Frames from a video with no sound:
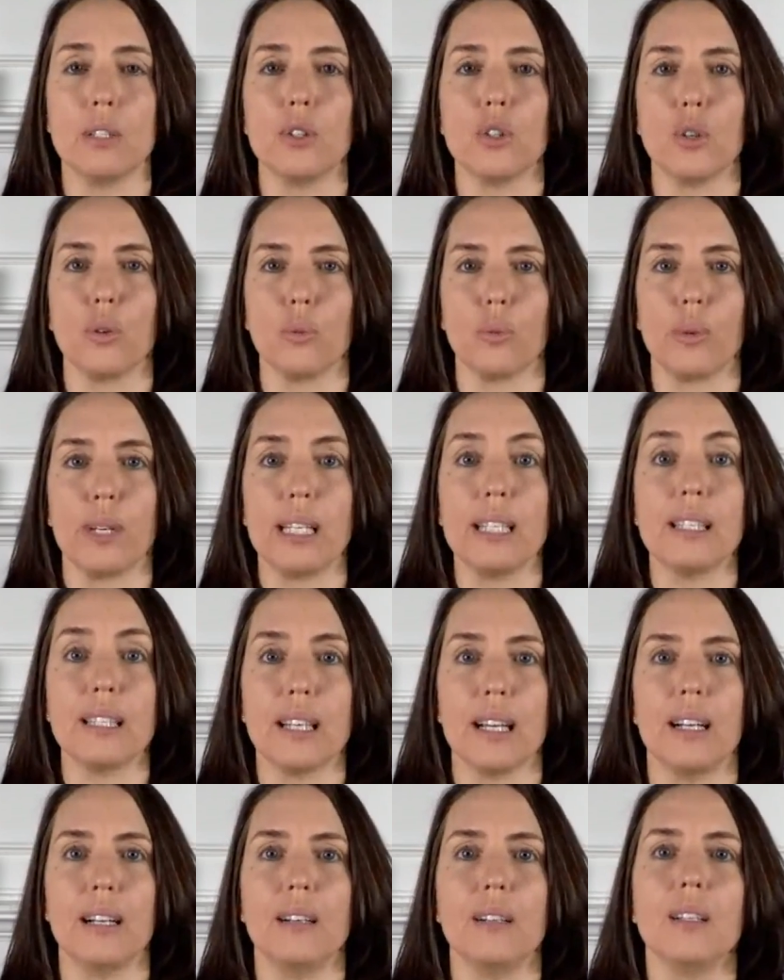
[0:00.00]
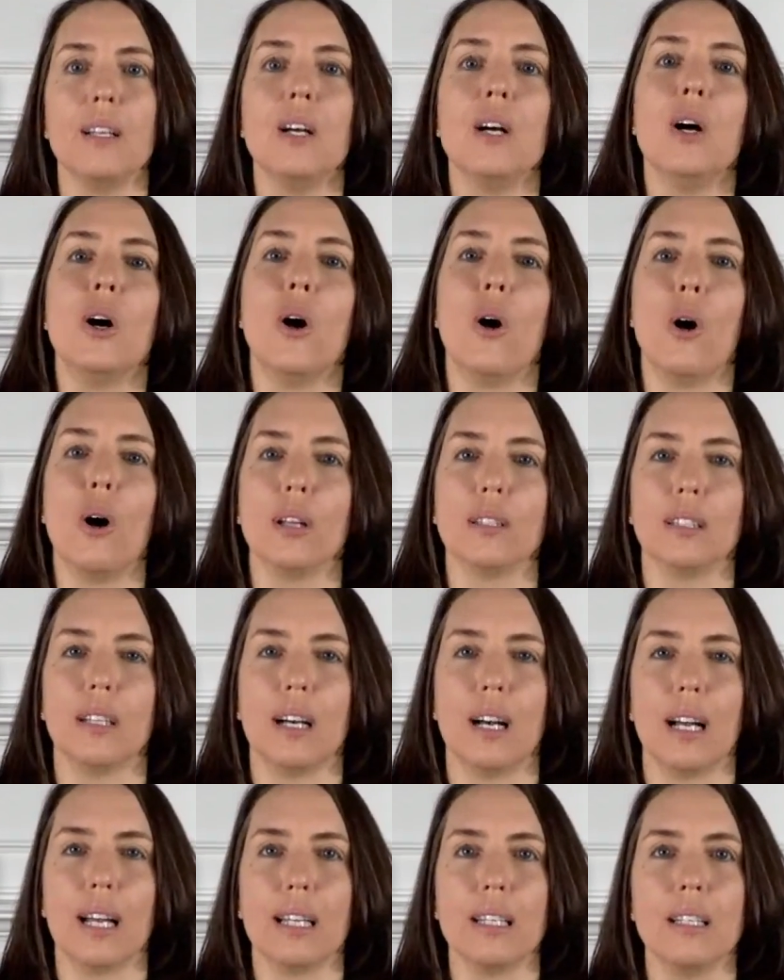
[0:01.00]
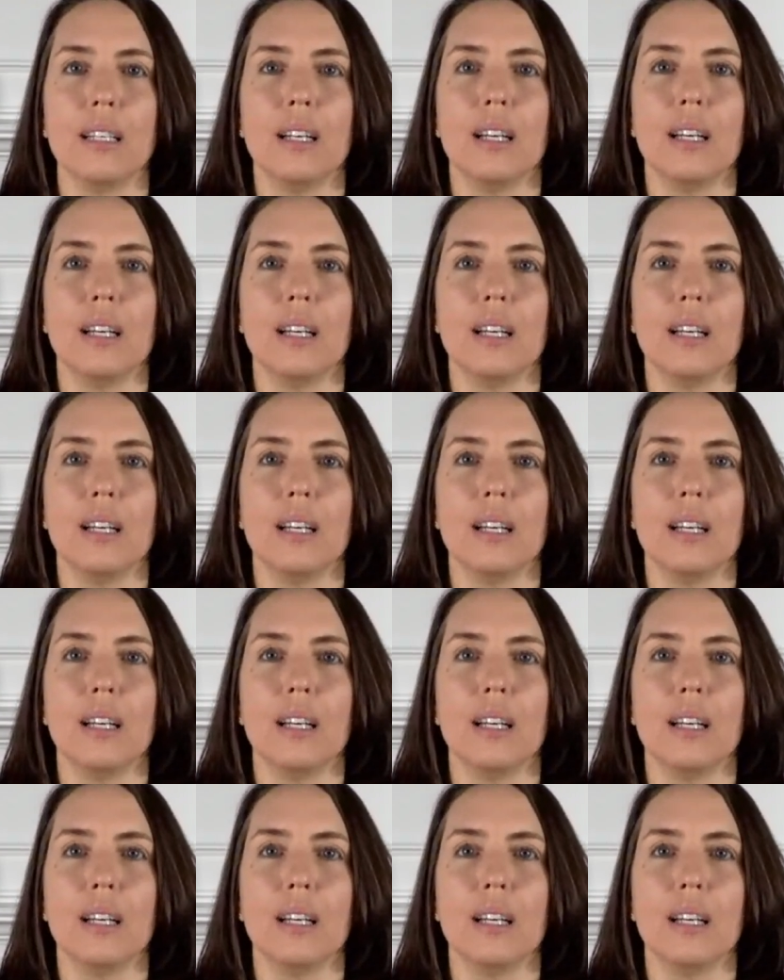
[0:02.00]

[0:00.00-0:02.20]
to resell online,